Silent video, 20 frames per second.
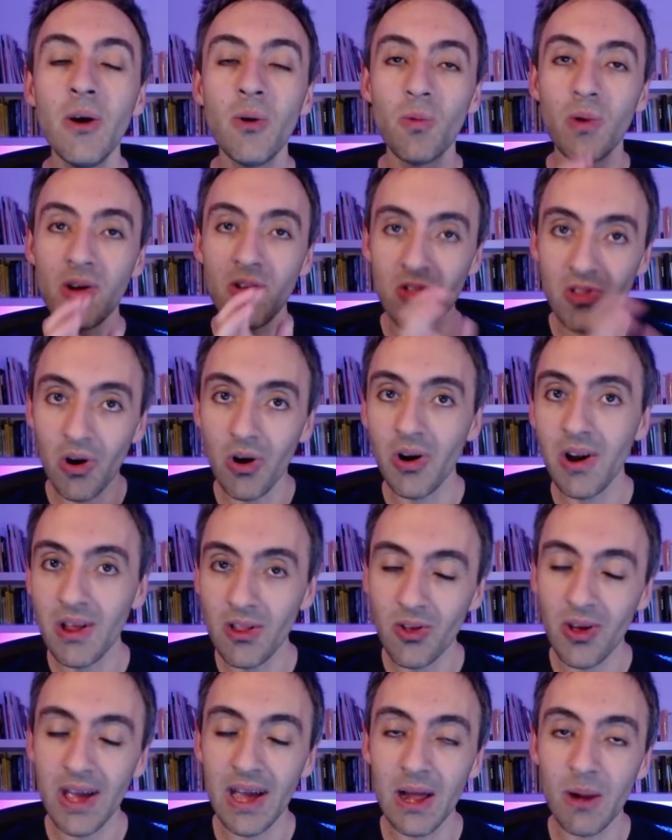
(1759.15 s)
We're starting
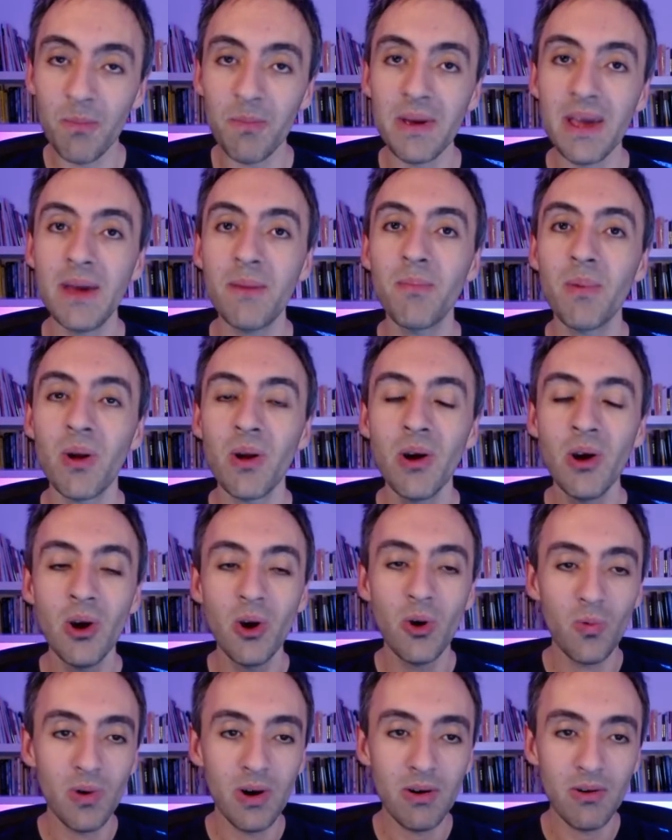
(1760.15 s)
to help people.
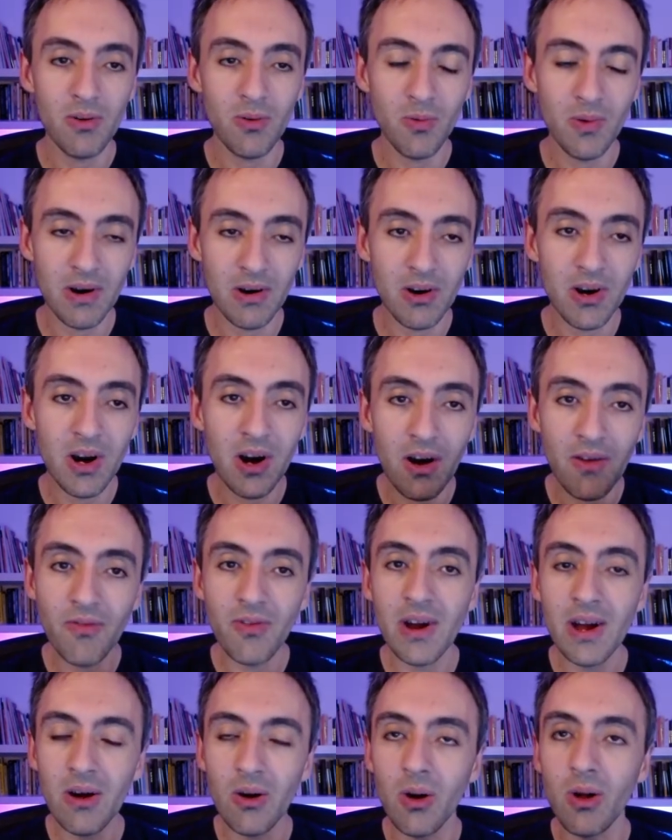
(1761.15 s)
We're
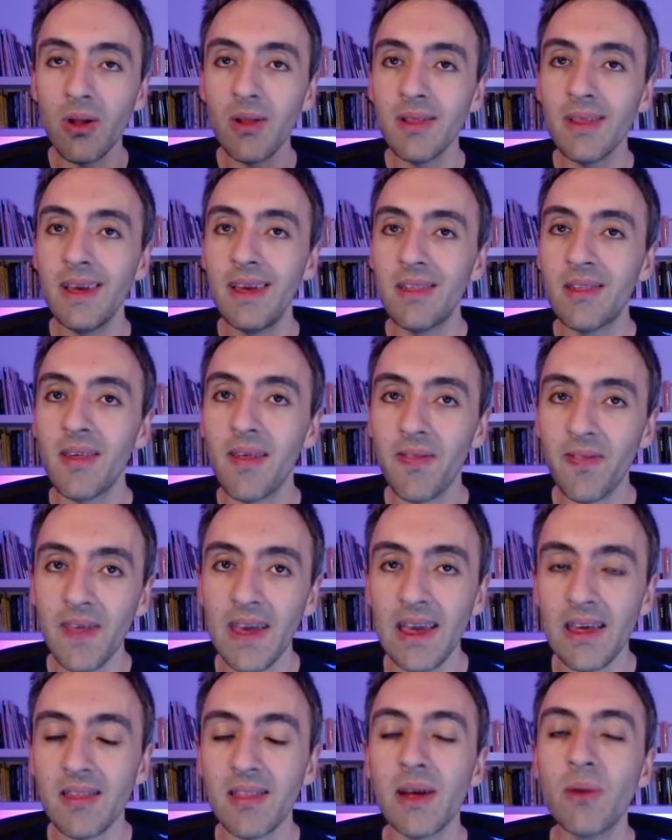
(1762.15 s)
covering all these
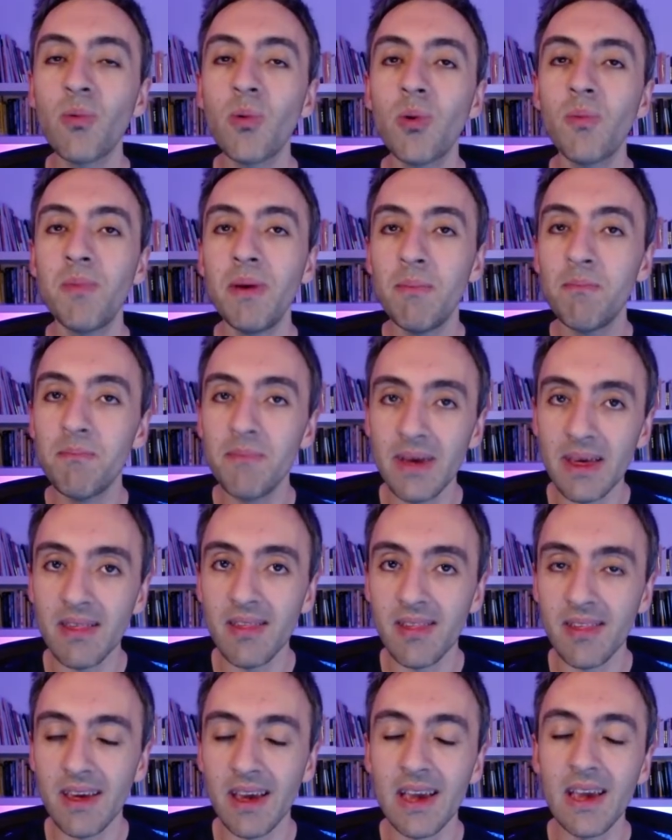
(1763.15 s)
things that would be
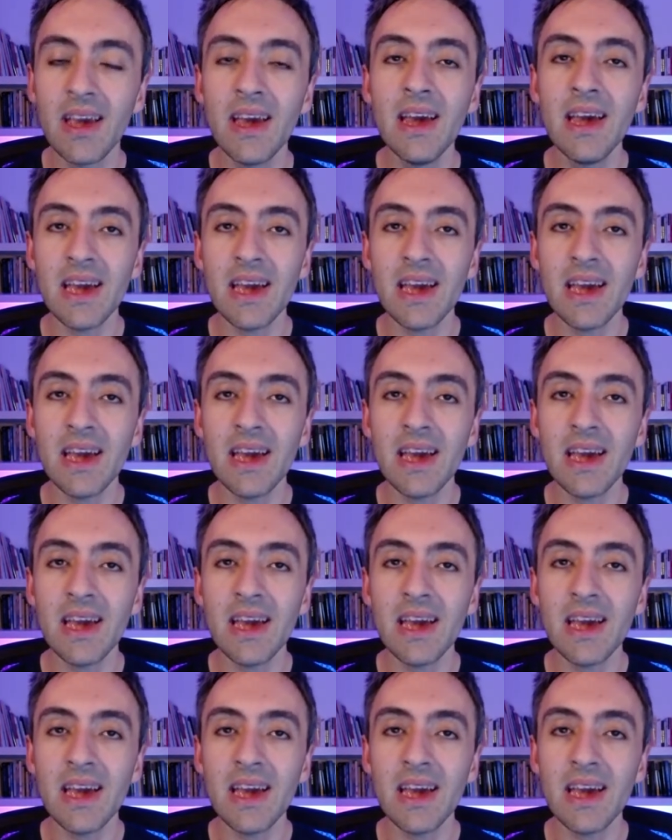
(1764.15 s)
missing